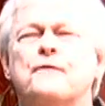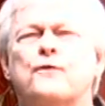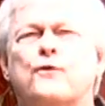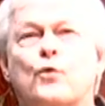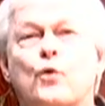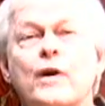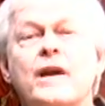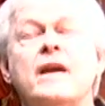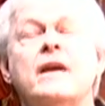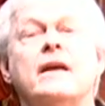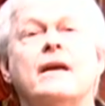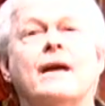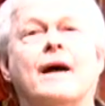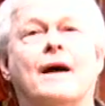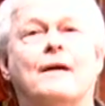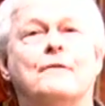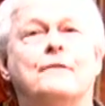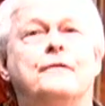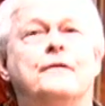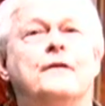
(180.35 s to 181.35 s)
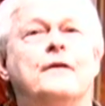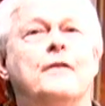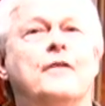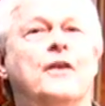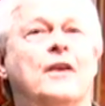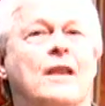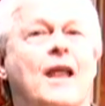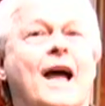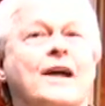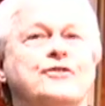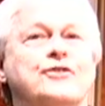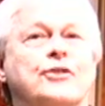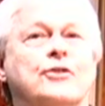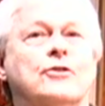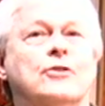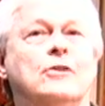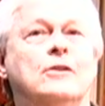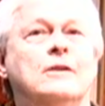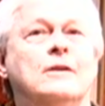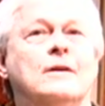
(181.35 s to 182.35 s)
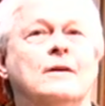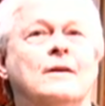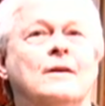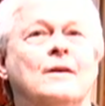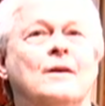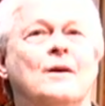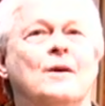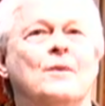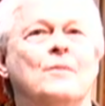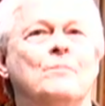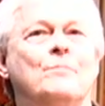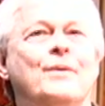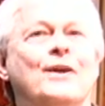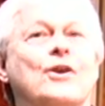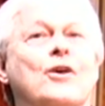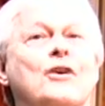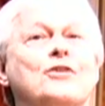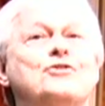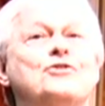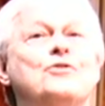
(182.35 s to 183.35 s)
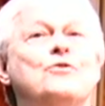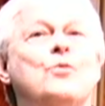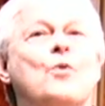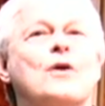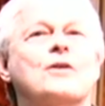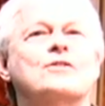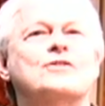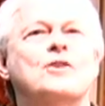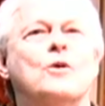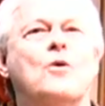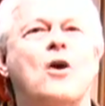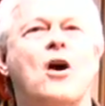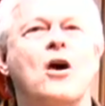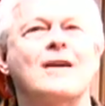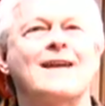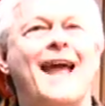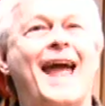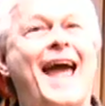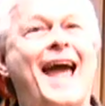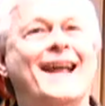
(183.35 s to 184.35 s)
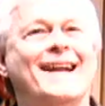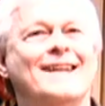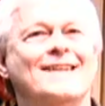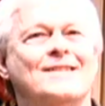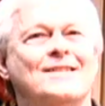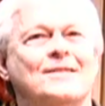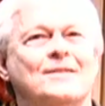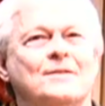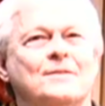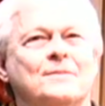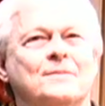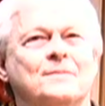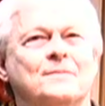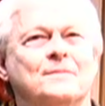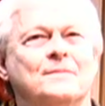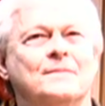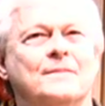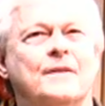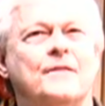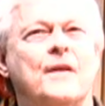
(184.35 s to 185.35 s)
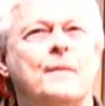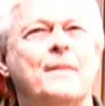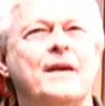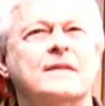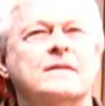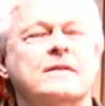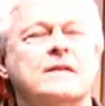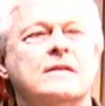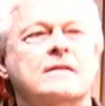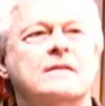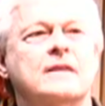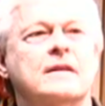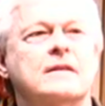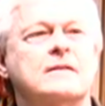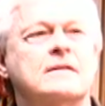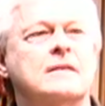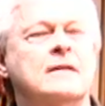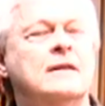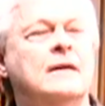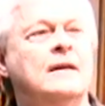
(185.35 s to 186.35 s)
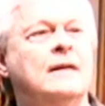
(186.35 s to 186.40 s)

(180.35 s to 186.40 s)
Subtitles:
free of the logical because you've worked so hard at it, if that makes any sense.